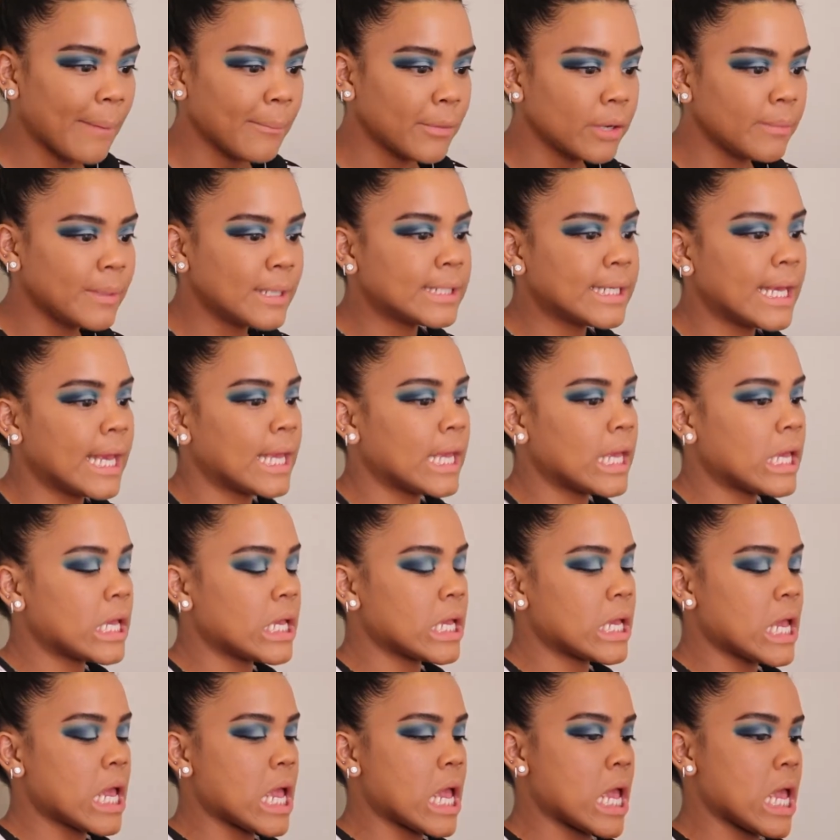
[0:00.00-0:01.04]
I'm gonna be
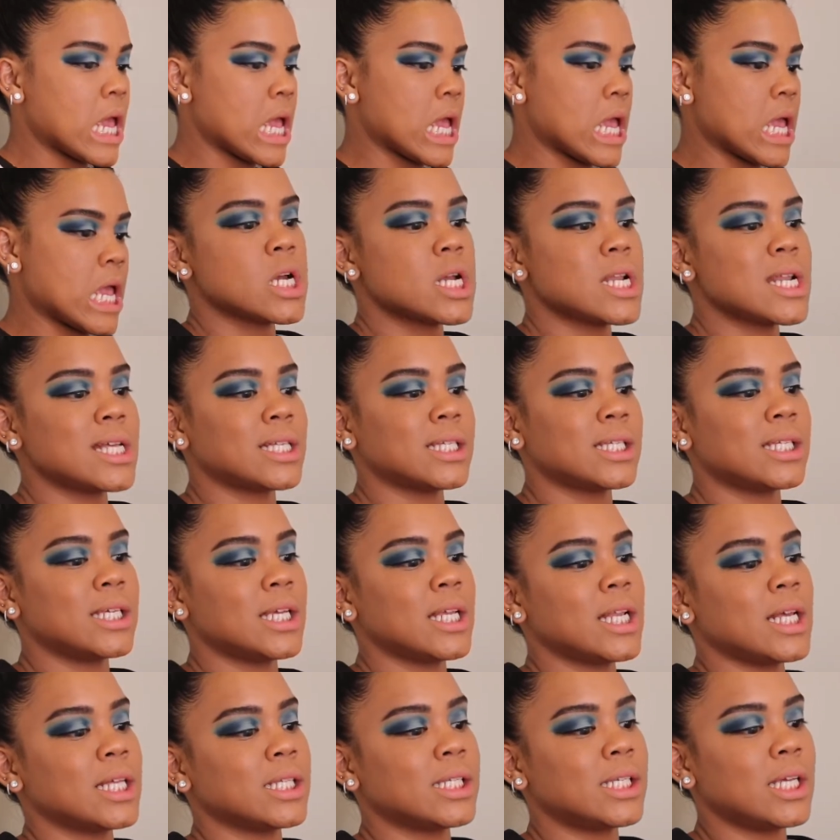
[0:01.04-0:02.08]
taking a, let's
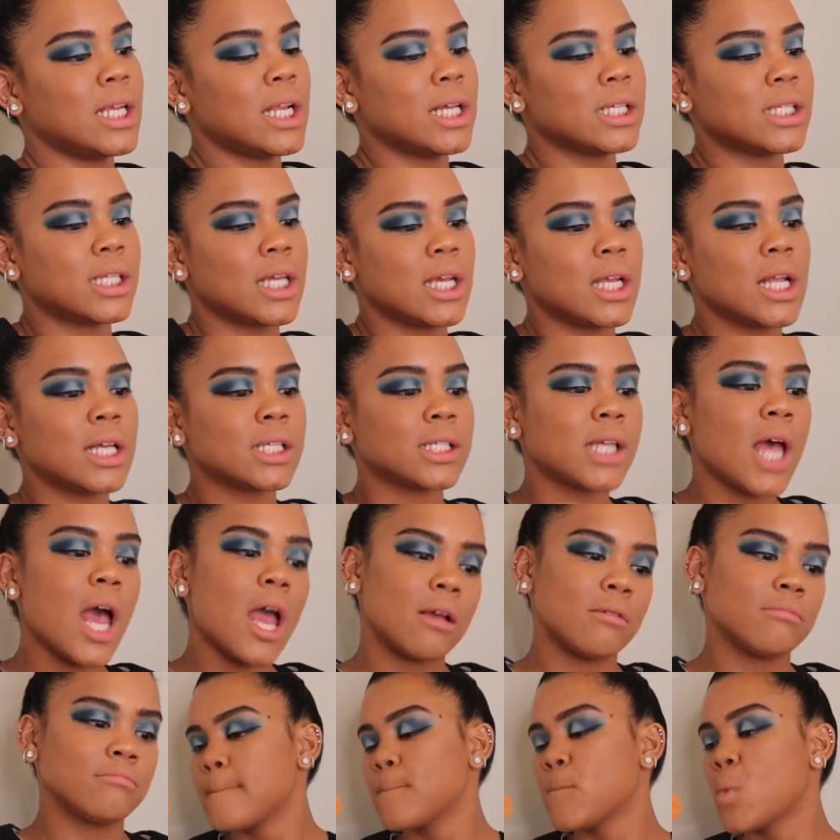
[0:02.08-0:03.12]
see,
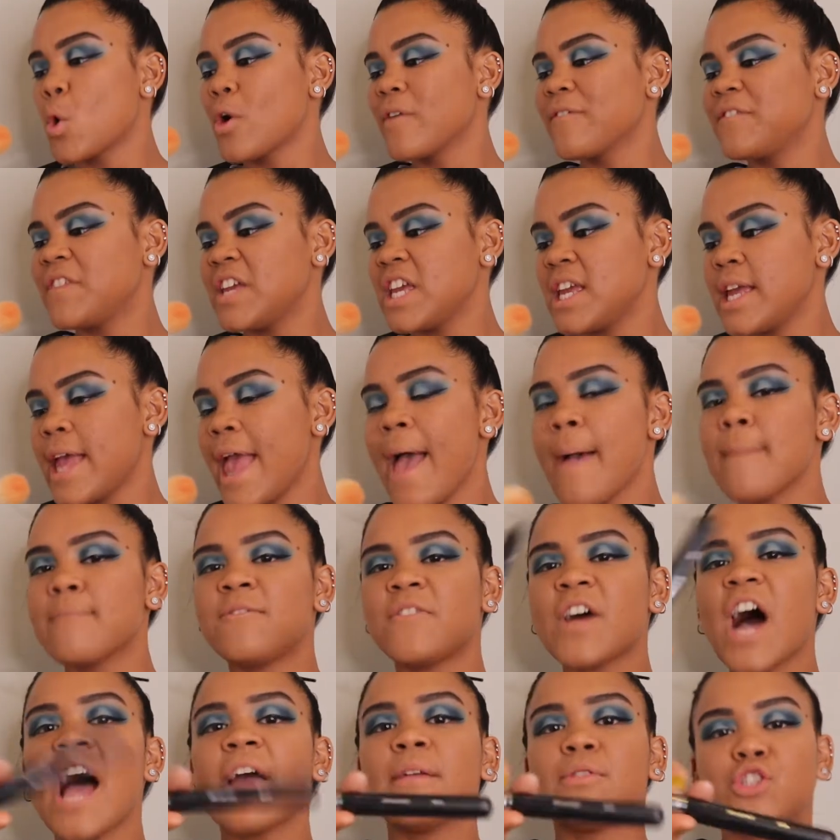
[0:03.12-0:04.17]
Morphe
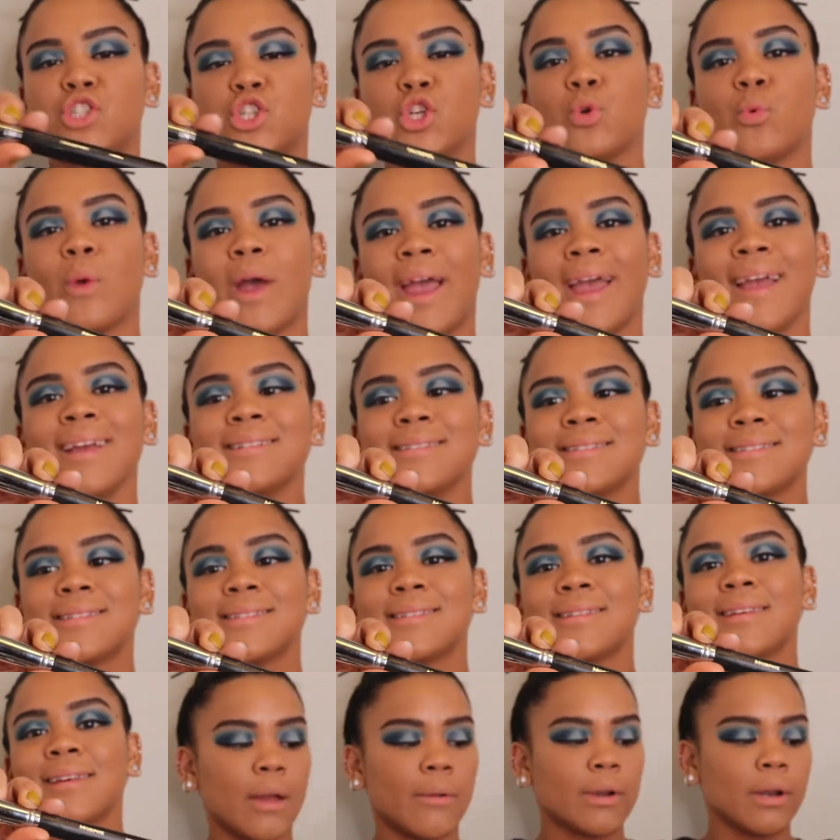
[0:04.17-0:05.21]

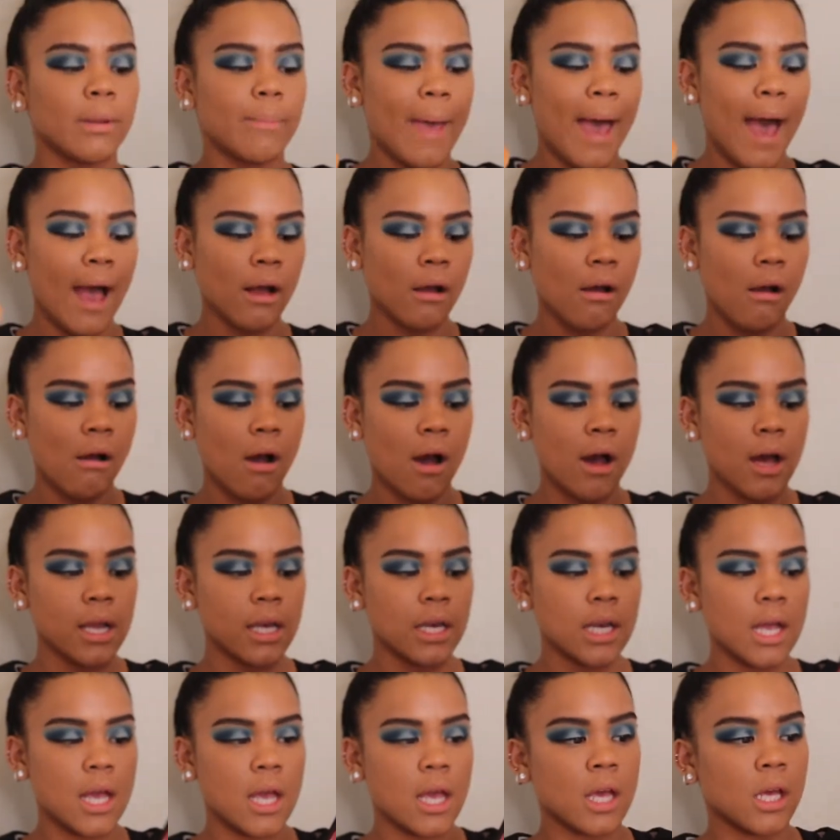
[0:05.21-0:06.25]
M528. I'm gonna pack
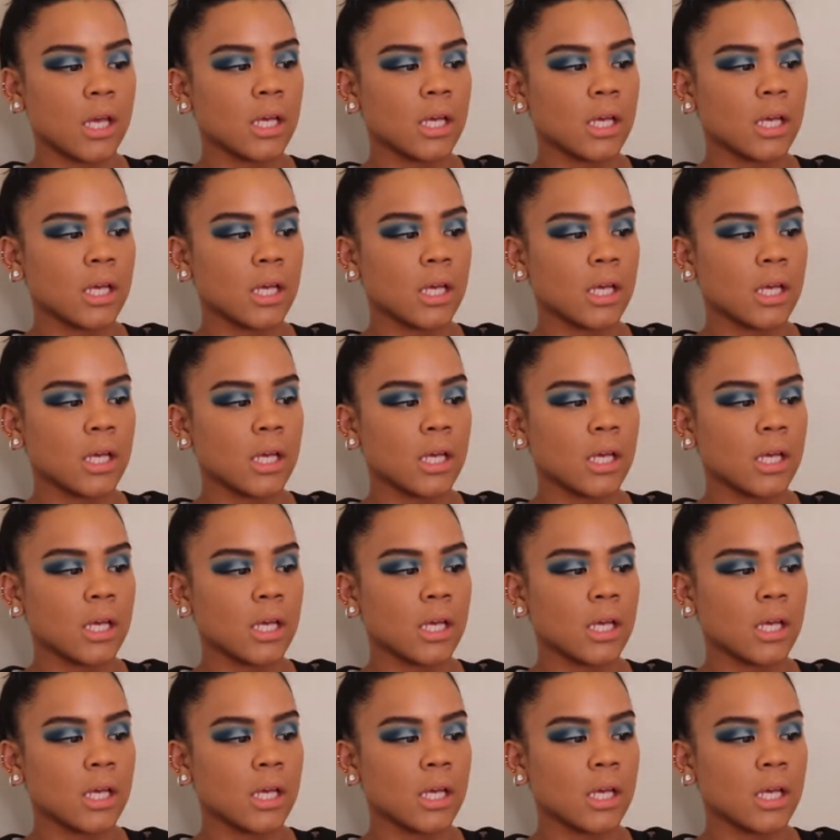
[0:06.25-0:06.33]
on, are